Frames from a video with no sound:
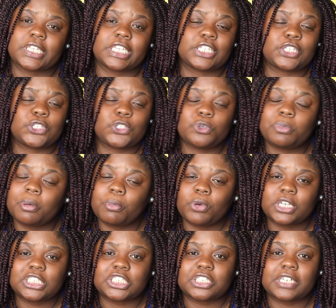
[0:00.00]
It's super
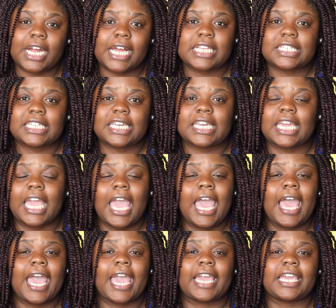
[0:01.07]
moisturizing.
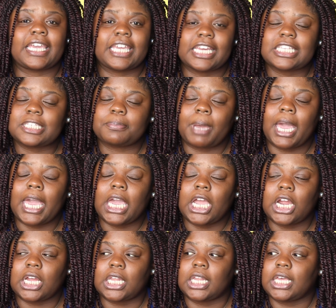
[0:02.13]
It gets my
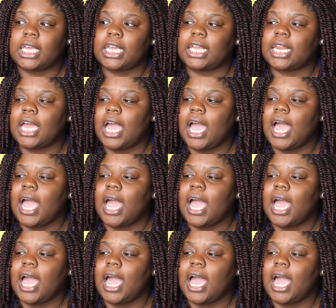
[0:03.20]
hair clean.